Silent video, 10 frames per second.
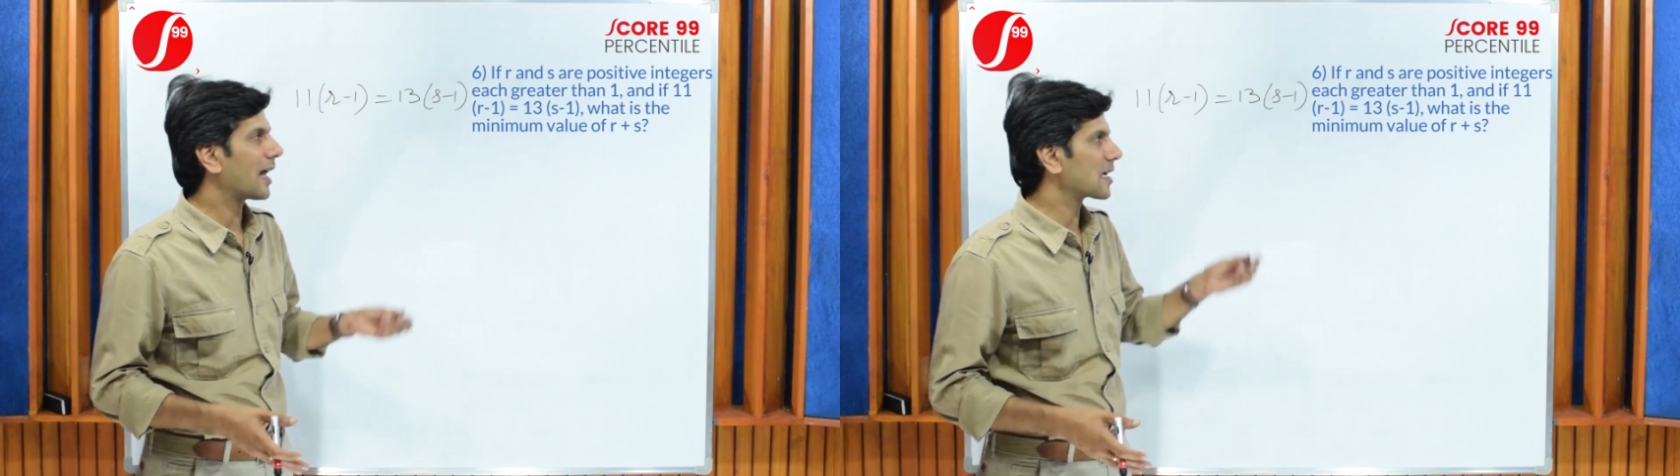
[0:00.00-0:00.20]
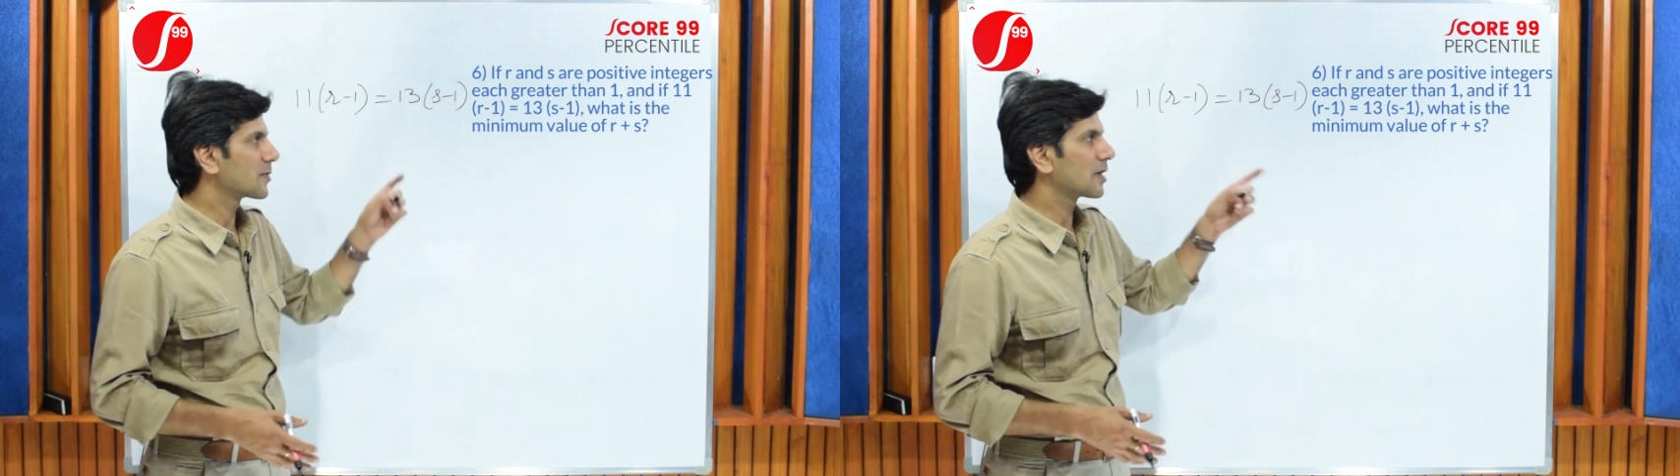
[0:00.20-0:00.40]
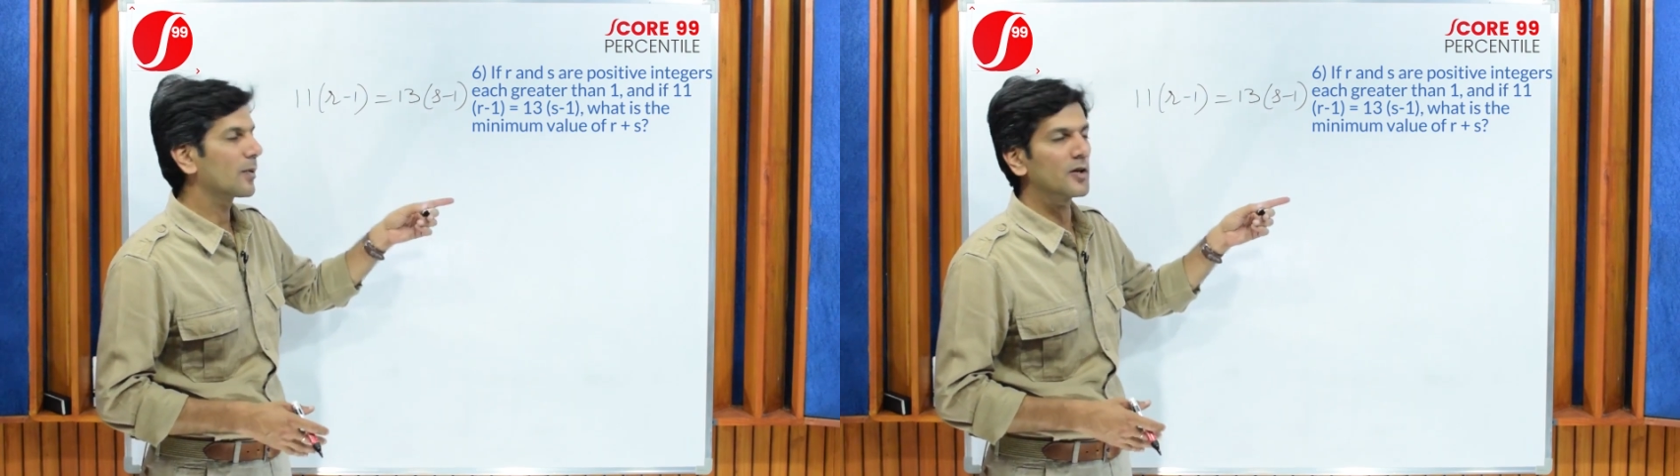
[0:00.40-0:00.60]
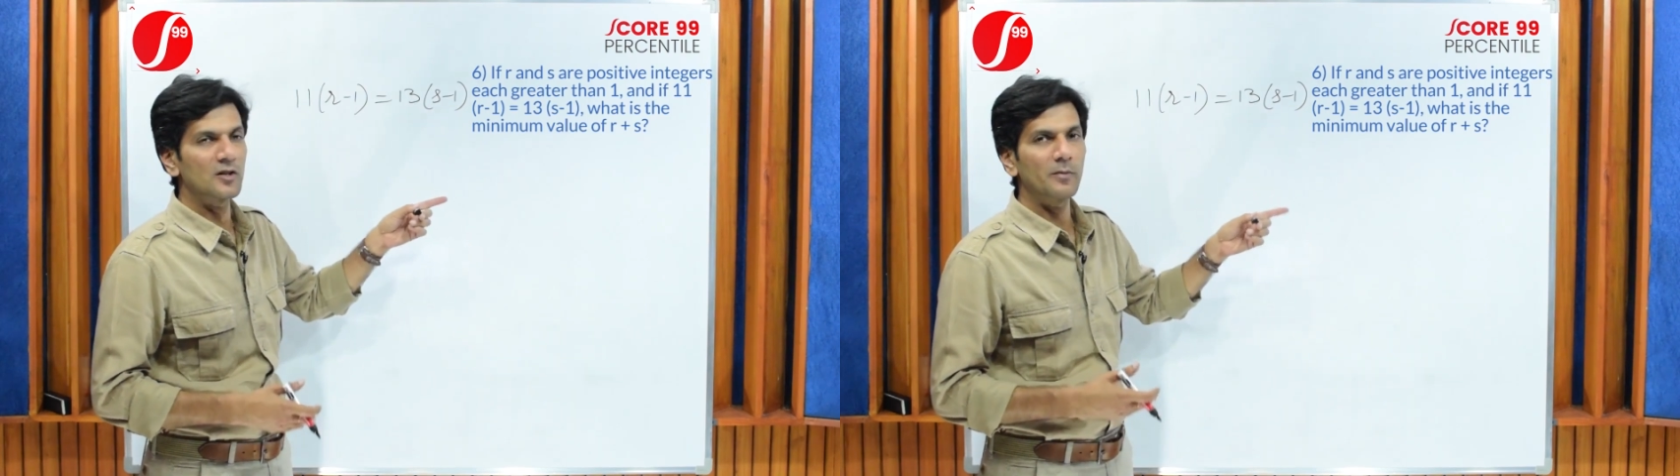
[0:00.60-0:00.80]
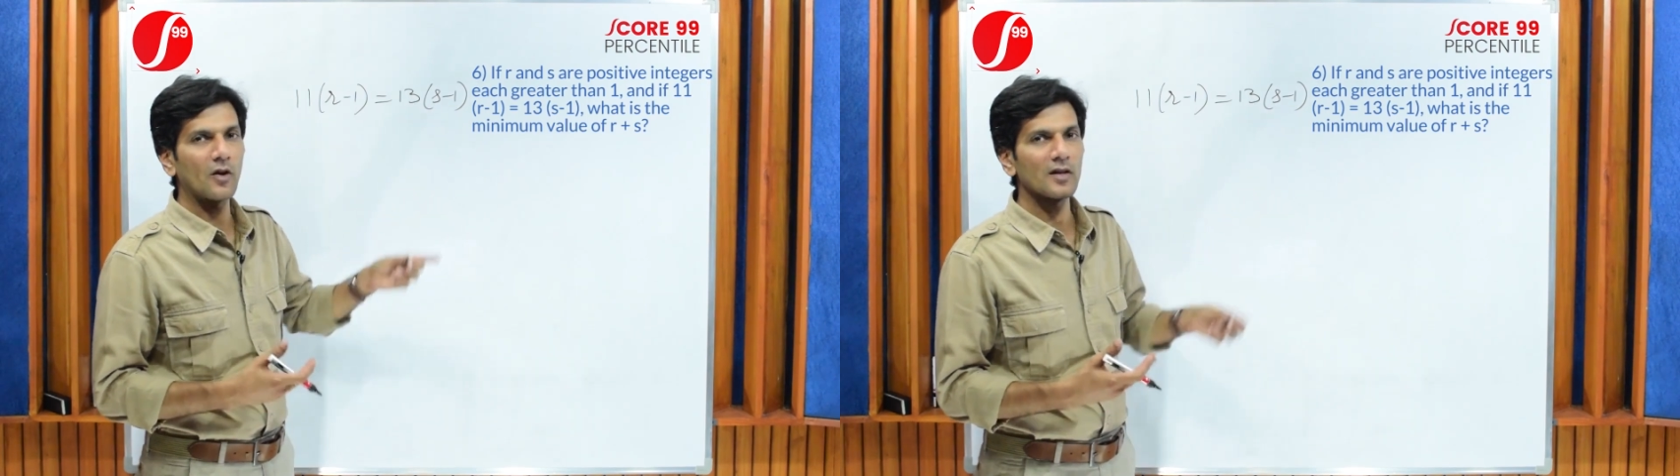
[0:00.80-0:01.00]
as per the
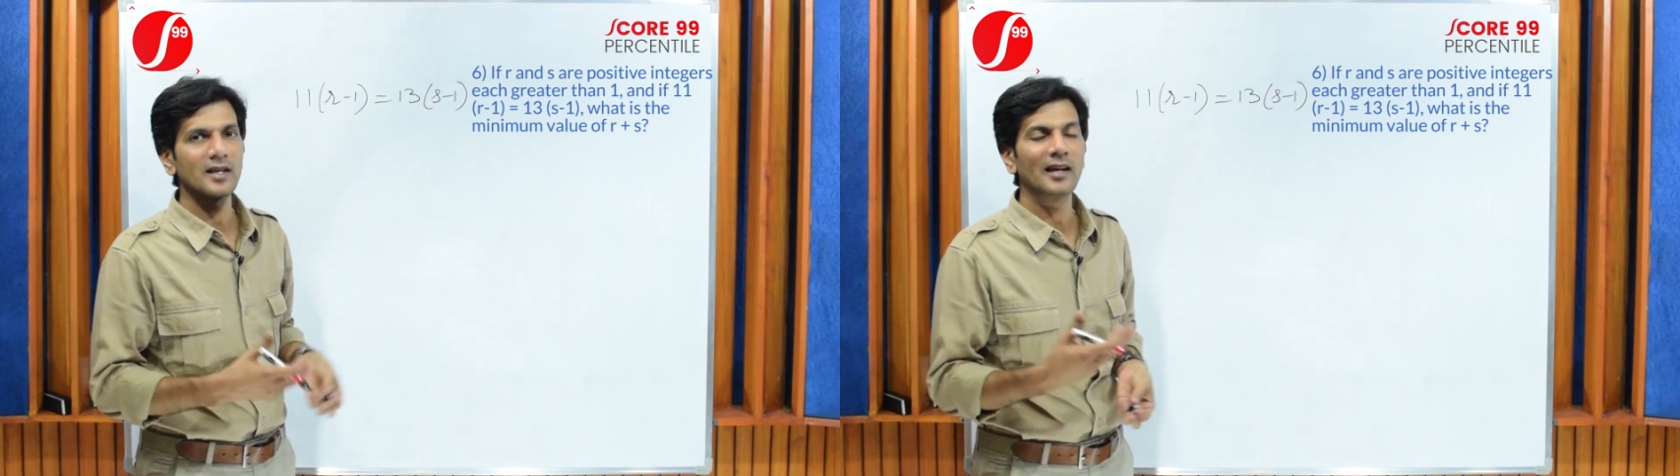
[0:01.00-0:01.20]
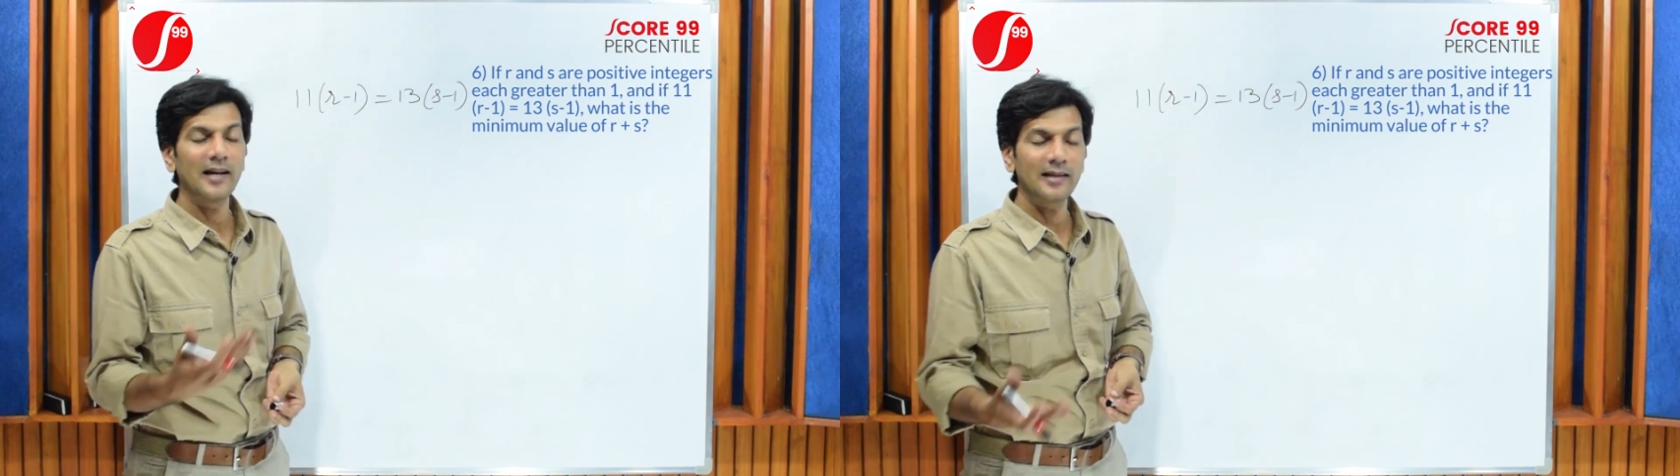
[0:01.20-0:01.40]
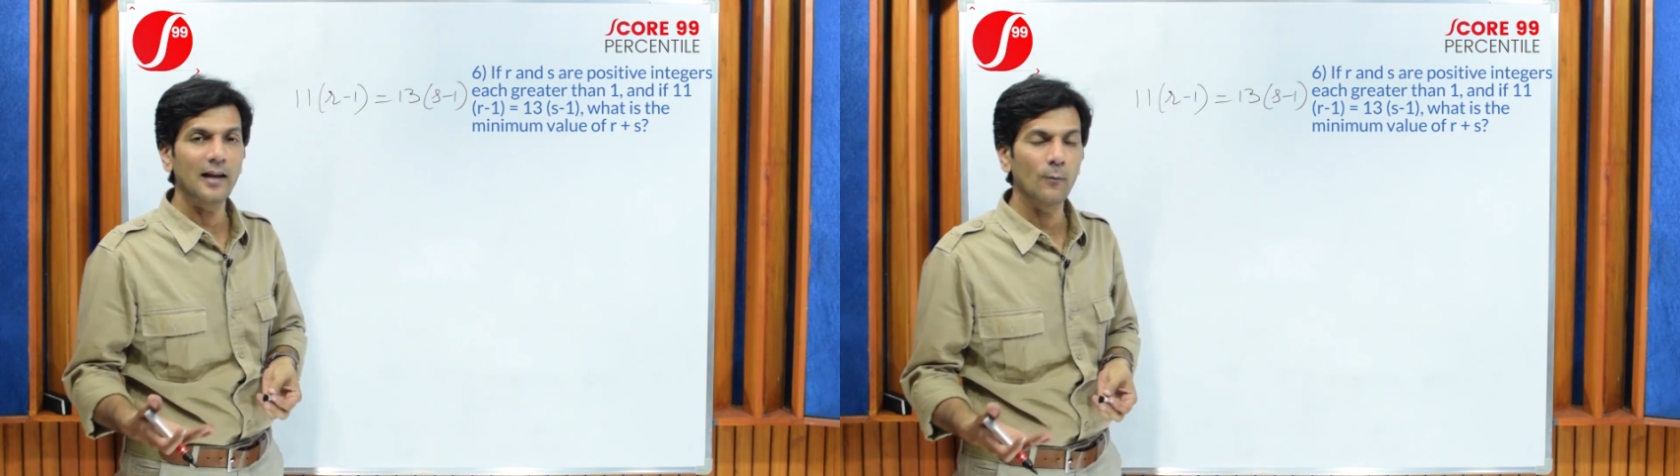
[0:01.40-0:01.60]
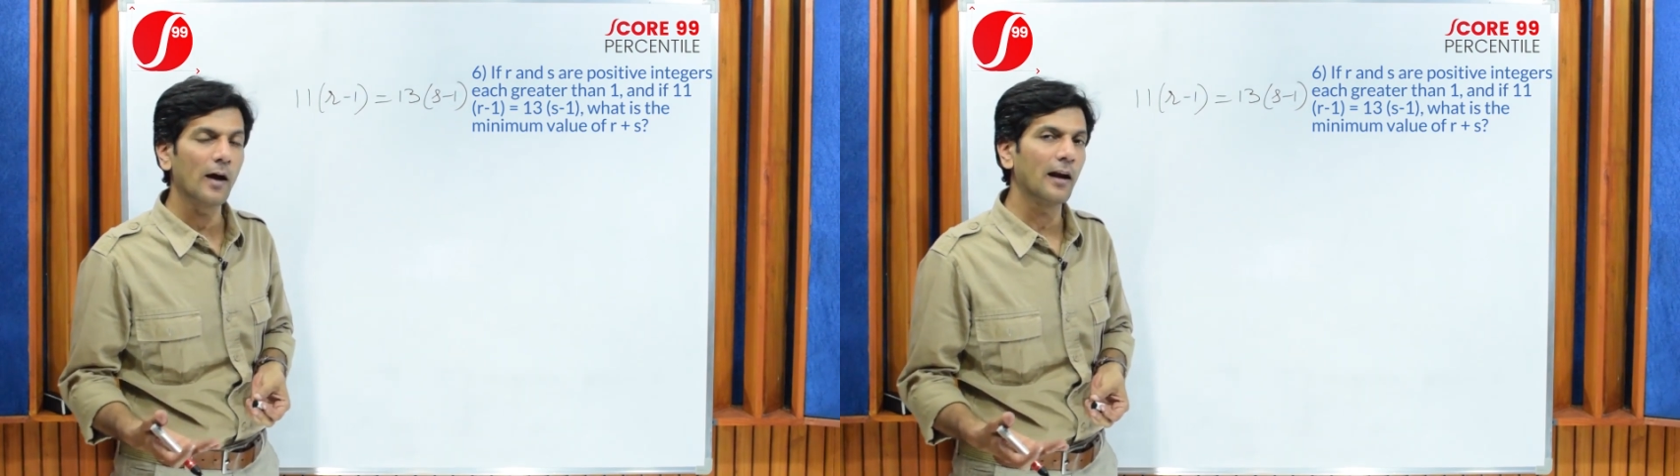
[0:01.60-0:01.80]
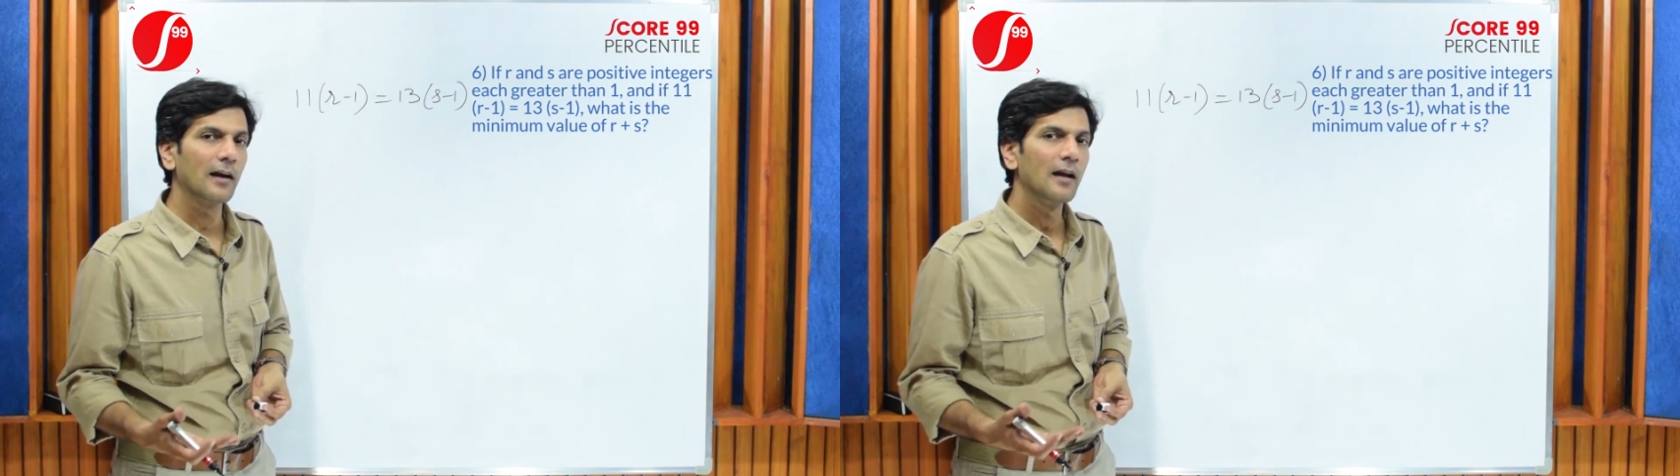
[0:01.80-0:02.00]
question because they are greater than
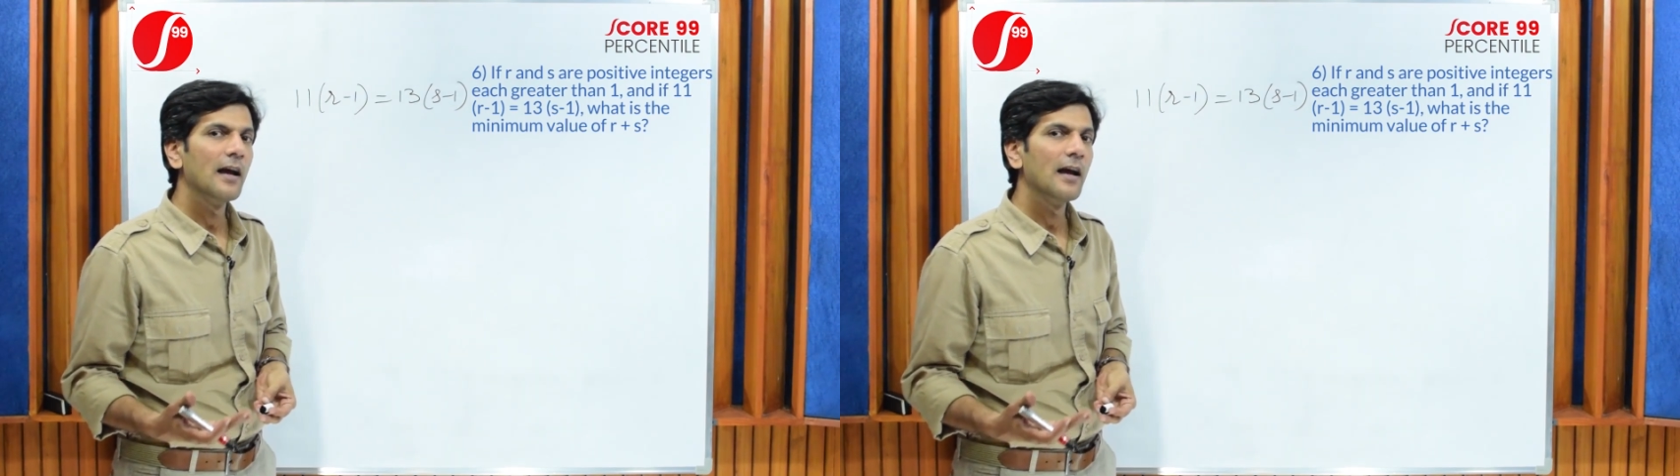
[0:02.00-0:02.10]
1,